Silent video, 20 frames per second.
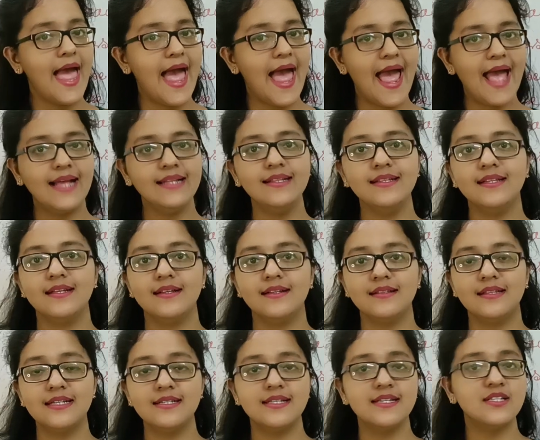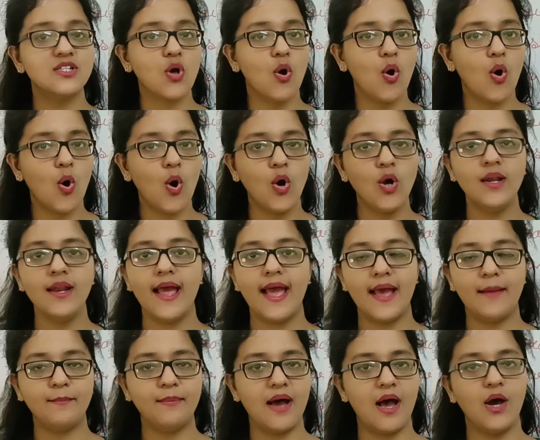And this is all
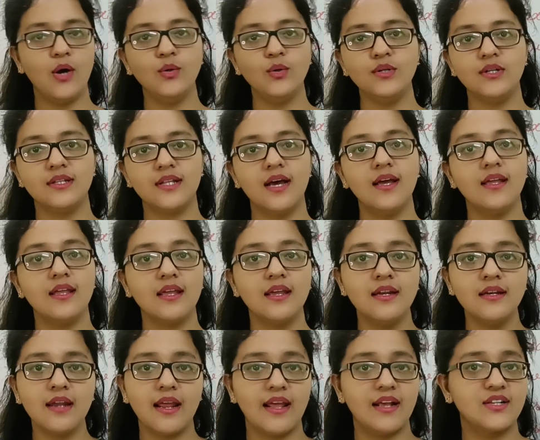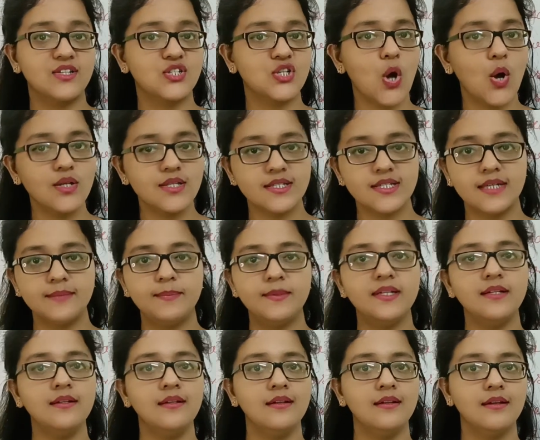about the
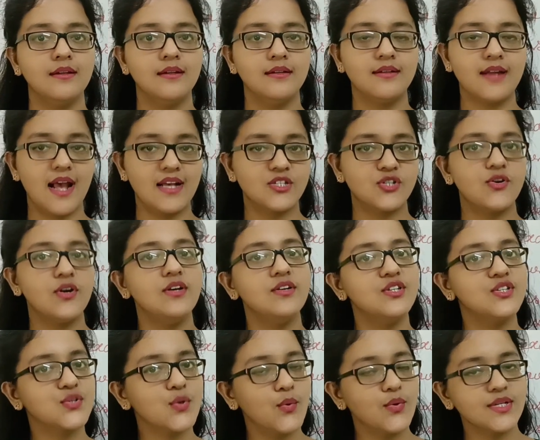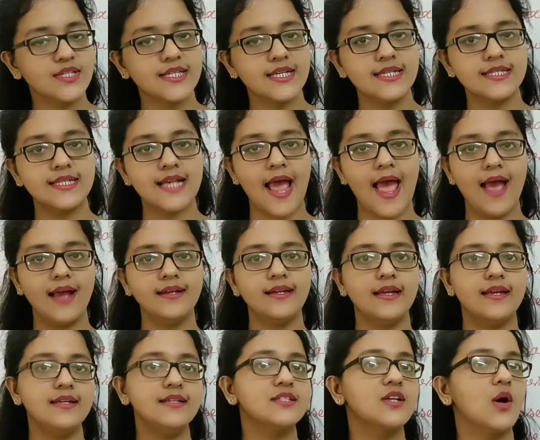inexhaustible natural resources
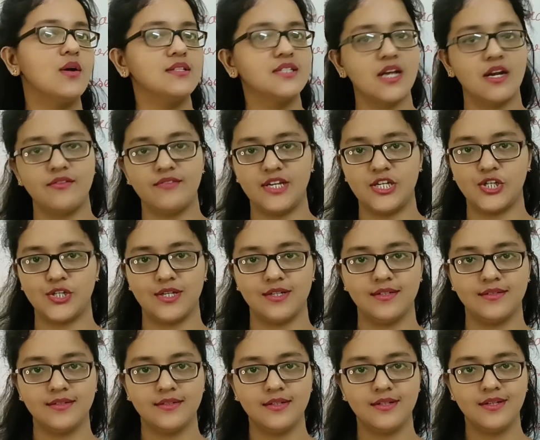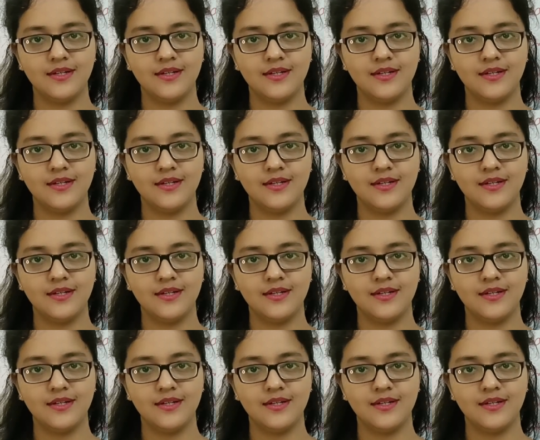and its conservation.